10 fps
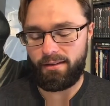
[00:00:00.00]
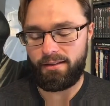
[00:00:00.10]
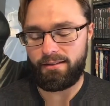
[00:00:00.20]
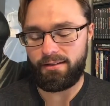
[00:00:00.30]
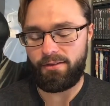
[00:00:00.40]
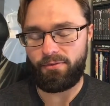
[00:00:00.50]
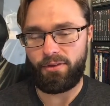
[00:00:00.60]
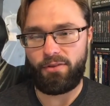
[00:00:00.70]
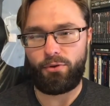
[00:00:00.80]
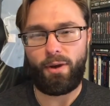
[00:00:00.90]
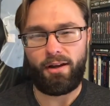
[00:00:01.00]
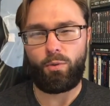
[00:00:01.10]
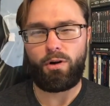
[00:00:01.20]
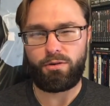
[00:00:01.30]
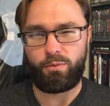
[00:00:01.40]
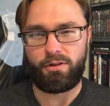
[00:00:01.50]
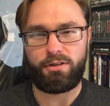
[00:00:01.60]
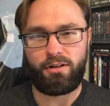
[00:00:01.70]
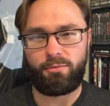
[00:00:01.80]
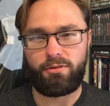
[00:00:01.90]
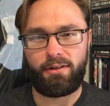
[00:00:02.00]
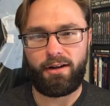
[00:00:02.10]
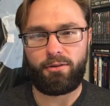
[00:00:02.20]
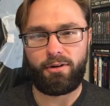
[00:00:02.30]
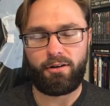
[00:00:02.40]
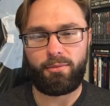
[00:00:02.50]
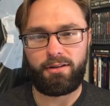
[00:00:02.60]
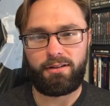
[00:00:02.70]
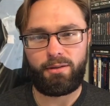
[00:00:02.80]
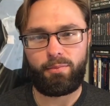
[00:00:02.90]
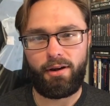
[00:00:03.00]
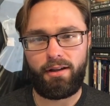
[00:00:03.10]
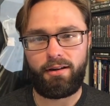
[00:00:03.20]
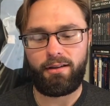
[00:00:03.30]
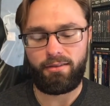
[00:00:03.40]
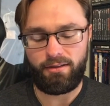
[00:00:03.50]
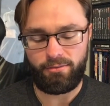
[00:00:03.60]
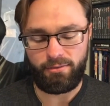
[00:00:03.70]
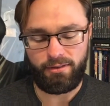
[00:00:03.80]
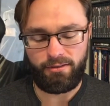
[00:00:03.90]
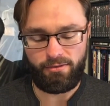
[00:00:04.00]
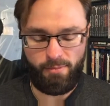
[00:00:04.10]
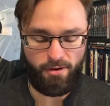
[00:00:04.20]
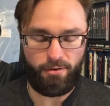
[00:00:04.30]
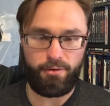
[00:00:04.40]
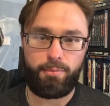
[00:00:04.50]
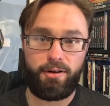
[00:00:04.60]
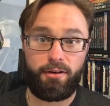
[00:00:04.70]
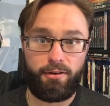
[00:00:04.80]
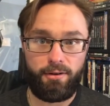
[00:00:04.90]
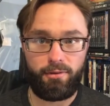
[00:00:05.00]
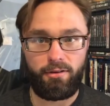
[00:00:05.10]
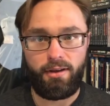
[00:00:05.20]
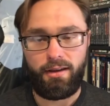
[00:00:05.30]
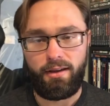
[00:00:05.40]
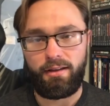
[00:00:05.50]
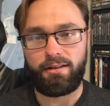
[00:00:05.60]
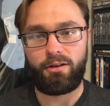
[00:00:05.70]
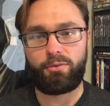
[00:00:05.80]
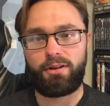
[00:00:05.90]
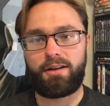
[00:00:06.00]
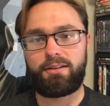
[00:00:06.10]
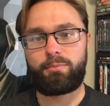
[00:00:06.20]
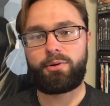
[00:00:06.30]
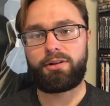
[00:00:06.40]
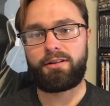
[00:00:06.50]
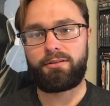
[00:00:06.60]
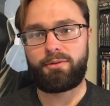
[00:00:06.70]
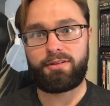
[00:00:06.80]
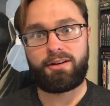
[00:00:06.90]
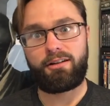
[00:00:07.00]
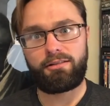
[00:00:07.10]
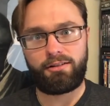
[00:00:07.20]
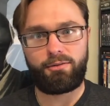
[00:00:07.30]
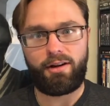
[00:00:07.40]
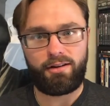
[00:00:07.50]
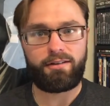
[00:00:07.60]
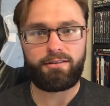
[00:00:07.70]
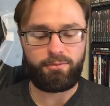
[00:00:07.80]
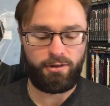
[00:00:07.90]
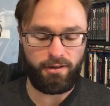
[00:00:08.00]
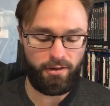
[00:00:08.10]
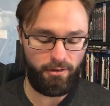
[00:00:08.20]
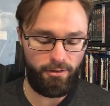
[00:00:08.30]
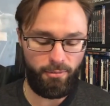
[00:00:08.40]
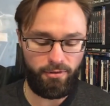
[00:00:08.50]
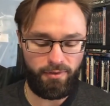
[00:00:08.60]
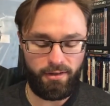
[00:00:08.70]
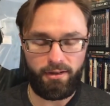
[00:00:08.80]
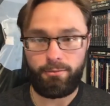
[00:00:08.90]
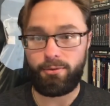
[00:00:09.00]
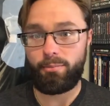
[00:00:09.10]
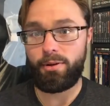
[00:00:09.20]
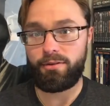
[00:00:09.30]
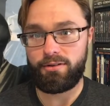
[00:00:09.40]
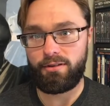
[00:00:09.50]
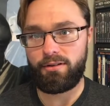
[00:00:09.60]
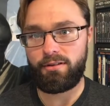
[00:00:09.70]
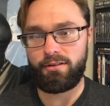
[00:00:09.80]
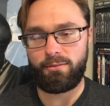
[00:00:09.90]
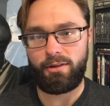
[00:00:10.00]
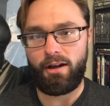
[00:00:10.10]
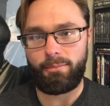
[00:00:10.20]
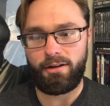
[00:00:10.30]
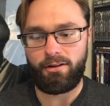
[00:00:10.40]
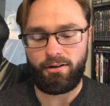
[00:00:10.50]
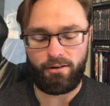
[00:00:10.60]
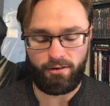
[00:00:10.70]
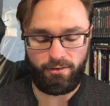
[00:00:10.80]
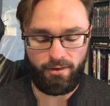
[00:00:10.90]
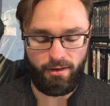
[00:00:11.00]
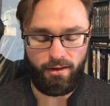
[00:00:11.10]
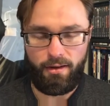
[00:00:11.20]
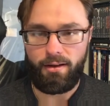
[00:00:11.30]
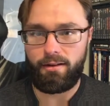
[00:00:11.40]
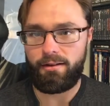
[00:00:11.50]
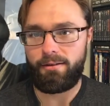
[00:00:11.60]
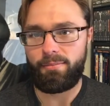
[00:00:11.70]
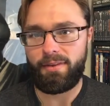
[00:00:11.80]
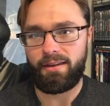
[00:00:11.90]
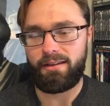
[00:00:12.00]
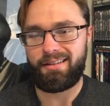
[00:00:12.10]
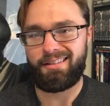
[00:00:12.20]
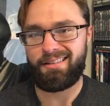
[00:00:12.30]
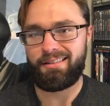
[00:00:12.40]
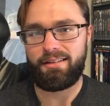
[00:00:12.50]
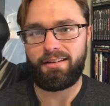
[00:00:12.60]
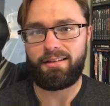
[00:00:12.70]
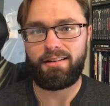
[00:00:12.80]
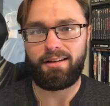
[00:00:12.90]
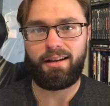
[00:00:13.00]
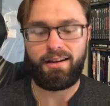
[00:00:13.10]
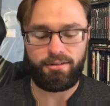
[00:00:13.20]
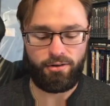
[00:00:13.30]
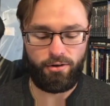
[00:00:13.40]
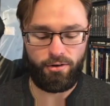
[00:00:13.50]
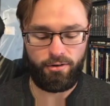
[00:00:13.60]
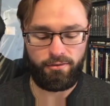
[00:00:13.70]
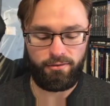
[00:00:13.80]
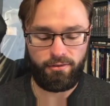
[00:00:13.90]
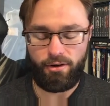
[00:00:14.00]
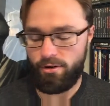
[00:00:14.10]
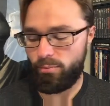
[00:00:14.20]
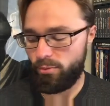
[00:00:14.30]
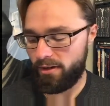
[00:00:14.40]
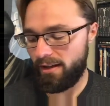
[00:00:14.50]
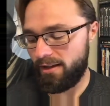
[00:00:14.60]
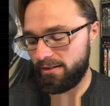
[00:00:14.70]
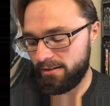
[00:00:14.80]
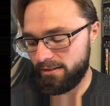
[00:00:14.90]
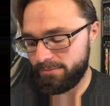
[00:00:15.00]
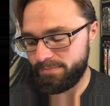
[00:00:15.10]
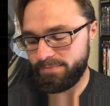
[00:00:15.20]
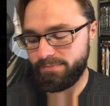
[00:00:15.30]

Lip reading: It's if you had to watch one giallo movie, I would recommend Deep Red. And this release from Arrow is pretty incredible. It's got a really nice booklet with scholarly writings and whatnot on the movie. It comes with a poster, some lobby cards. The case is like a nice hard cardboard case.